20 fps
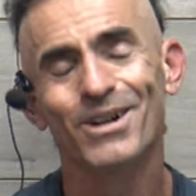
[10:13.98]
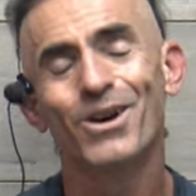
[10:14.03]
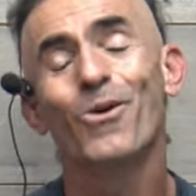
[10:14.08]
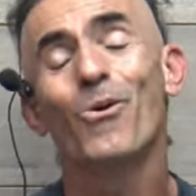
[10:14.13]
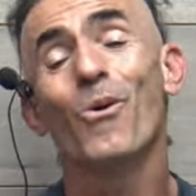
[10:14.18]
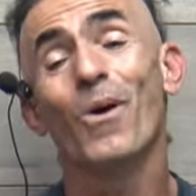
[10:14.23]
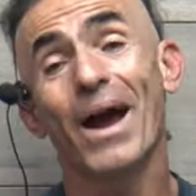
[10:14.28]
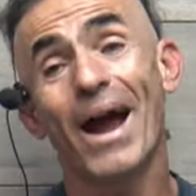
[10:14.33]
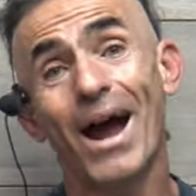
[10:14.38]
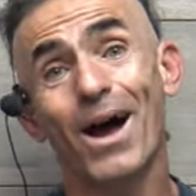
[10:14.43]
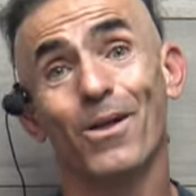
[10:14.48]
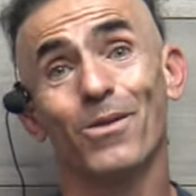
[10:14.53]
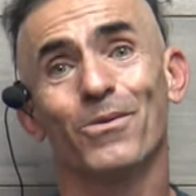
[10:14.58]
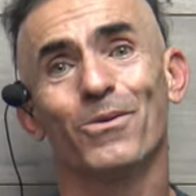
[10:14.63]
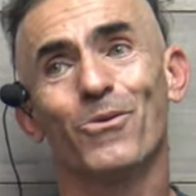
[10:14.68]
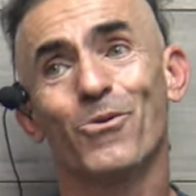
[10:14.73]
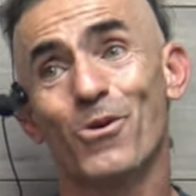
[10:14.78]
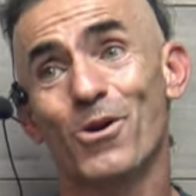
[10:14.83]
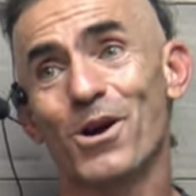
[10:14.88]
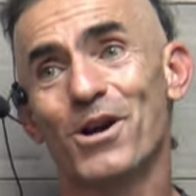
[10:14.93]

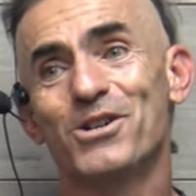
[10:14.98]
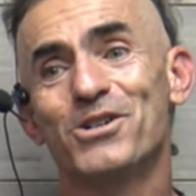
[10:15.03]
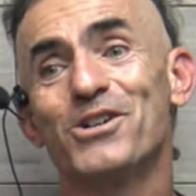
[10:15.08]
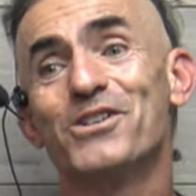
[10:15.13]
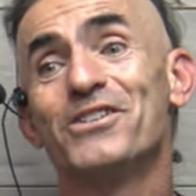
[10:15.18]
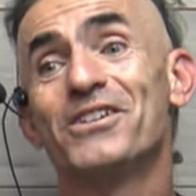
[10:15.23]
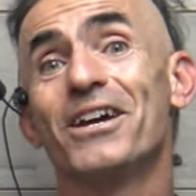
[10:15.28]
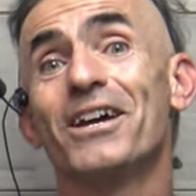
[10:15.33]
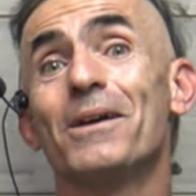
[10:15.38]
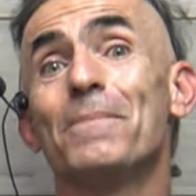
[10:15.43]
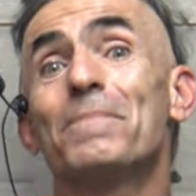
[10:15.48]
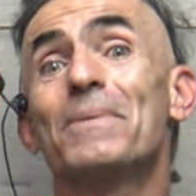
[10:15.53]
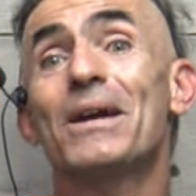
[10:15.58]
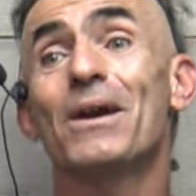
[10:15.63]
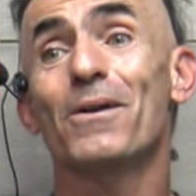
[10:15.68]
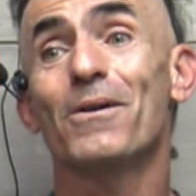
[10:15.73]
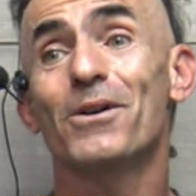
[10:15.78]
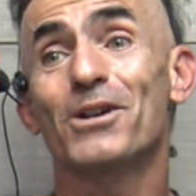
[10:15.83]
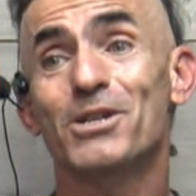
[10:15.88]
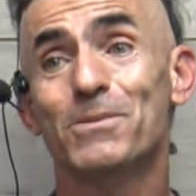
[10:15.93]
or I should say
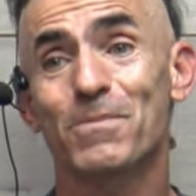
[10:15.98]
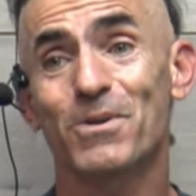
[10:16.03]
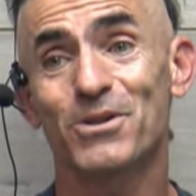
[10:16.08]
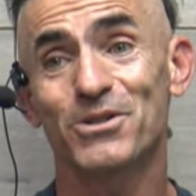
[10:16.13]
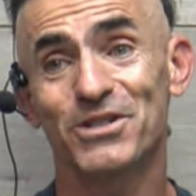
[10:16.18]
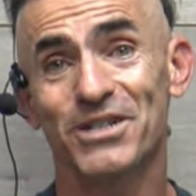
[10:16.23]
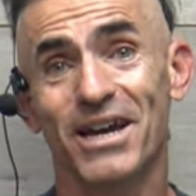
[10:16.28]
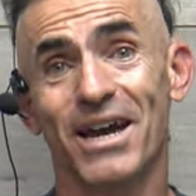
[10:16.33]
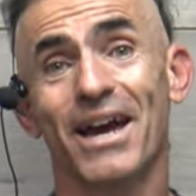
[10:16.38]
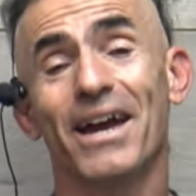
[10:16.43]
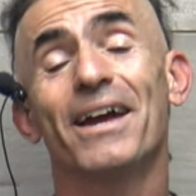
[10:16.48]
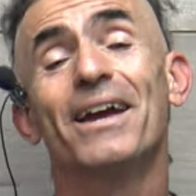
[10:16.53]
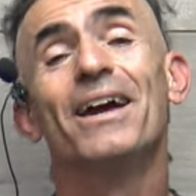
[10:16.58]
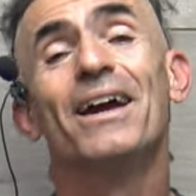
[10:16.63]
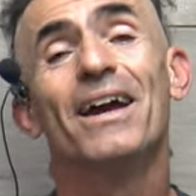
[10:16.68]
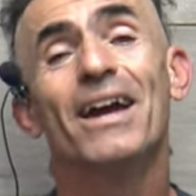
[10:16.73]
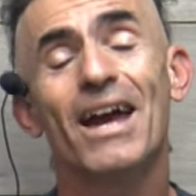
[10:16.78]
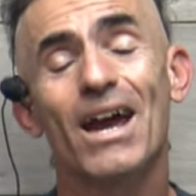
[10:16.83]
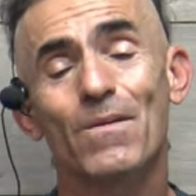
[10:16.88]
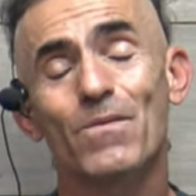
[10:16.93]
appearance per se,
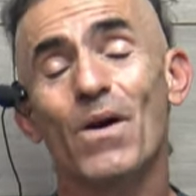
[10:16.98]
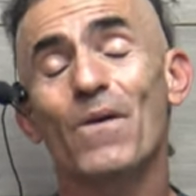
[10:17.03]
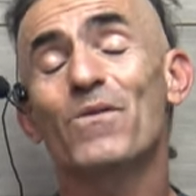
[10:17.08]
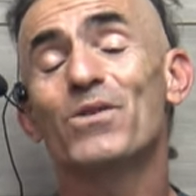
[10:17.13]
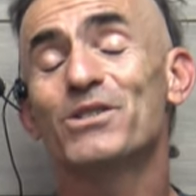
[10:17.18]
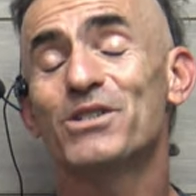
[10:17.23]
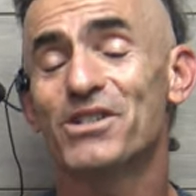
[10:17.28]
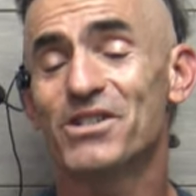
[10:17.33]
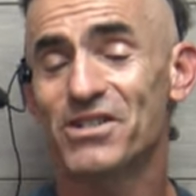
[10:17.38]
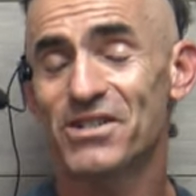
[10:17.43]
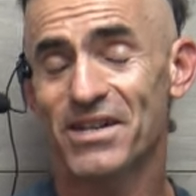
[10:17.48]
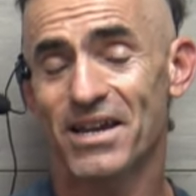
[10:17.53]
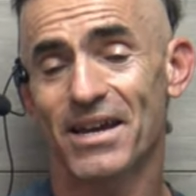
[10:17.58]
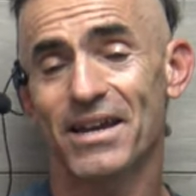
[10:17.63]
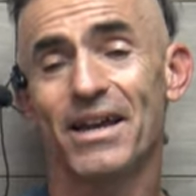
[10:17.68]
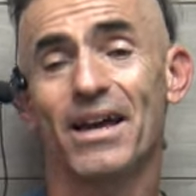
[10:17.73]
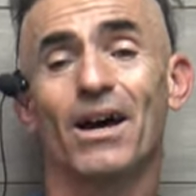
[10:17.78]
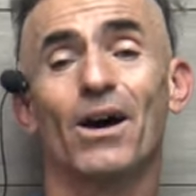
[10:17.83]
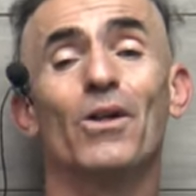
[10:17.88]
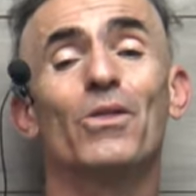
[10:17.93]
in reference to skin
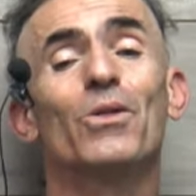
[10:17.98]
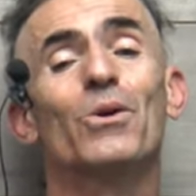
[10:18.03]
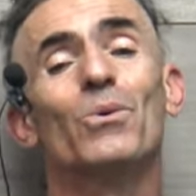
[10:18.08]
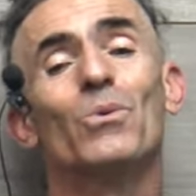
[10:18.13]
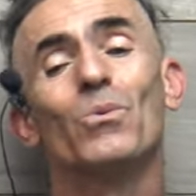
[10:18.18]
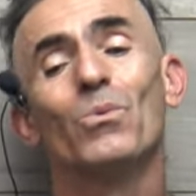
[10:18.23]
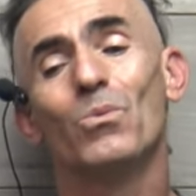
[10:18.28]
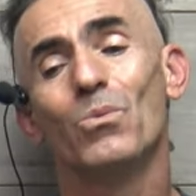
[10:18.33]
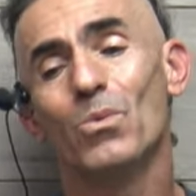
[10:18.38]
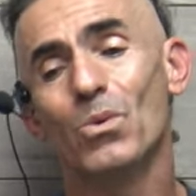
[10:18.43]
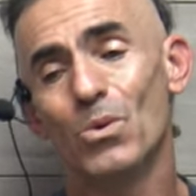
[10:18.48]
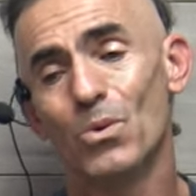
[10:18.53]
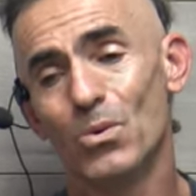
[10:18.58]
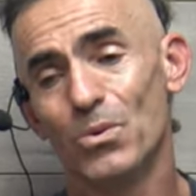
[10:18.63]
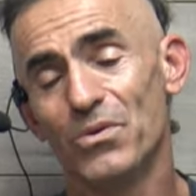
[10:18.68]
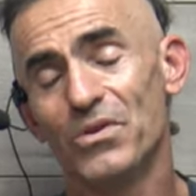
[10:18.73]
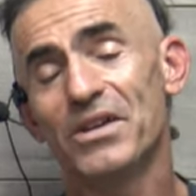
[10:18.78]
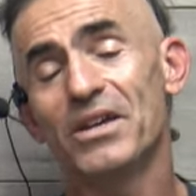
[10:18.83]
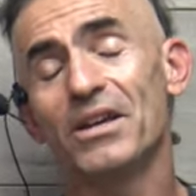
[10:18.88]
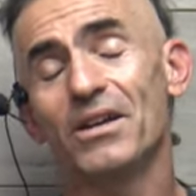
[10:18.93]
health,
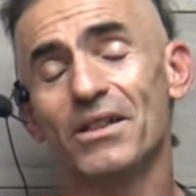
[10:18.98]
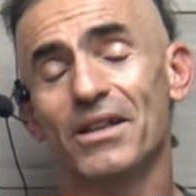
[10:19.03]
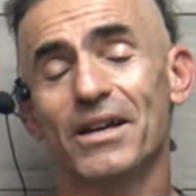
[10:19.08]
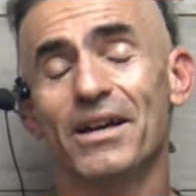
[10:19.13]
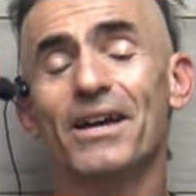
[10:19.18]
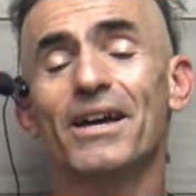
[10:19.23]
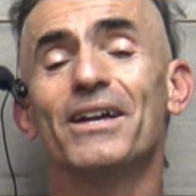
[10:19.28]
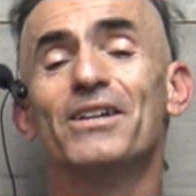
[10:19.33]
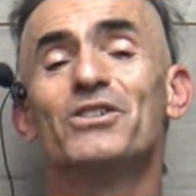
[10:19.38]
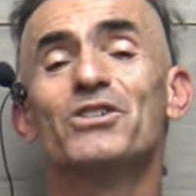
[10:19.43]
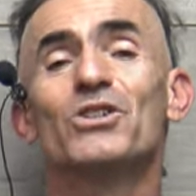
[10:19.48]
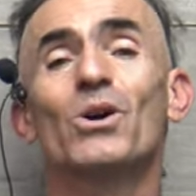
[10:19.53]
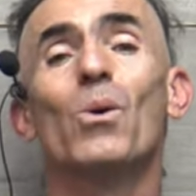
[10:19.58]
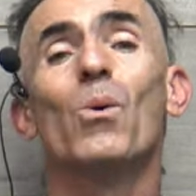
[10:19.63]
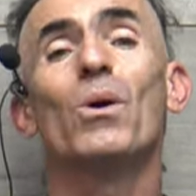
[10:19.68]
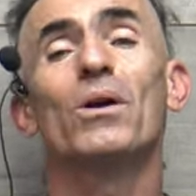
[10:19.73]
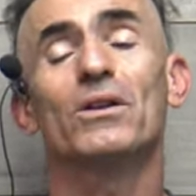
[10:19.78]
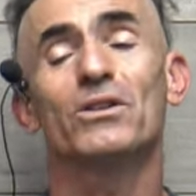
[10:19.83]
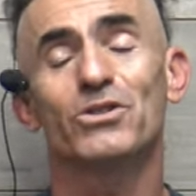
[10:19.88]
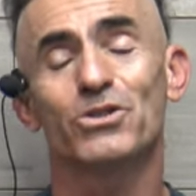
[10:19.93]
wounds, healing, and so
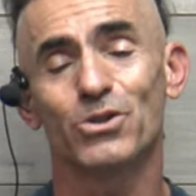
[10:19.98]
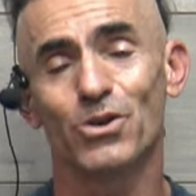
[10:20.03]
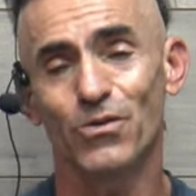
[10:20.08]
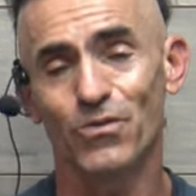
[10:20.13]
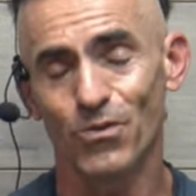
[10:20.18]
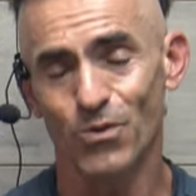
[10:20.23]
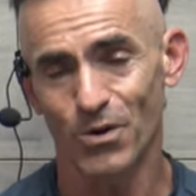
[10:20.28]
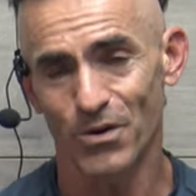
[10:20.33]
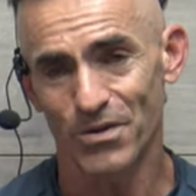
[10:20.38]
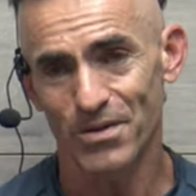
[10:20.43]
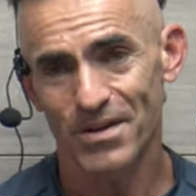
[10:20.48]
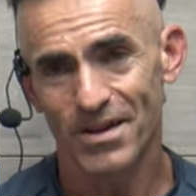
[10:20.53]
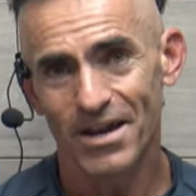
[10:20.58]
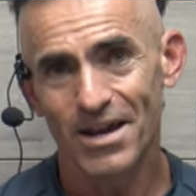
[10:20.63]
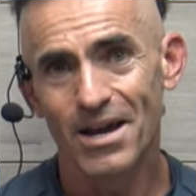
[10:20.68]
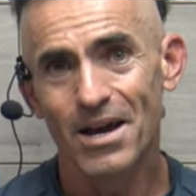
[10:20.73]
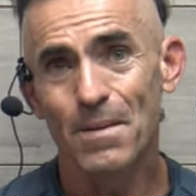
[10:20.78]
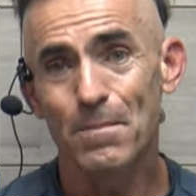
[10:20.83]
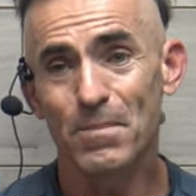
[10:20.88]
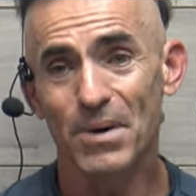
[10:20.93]
on and so forth.
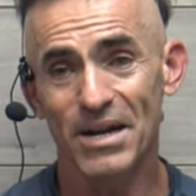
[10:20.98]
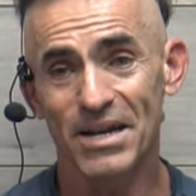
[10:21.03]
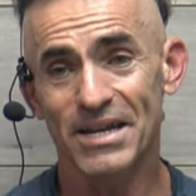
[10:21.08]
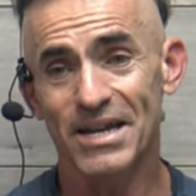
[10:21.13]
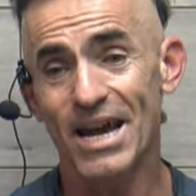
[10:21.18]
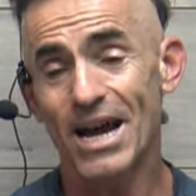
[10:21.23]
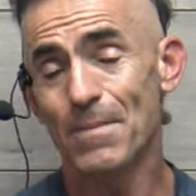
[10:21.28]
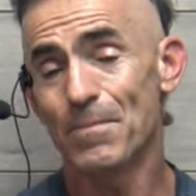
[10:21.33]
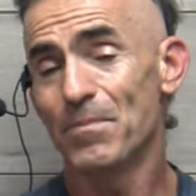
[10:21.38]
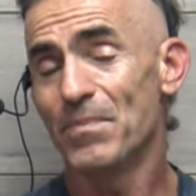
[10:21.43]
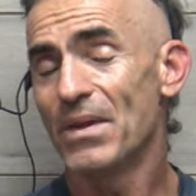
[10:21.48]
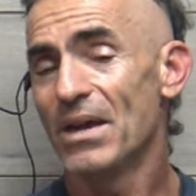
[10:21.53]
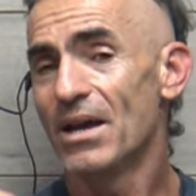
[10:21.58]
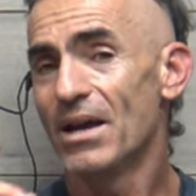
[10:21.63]
But again,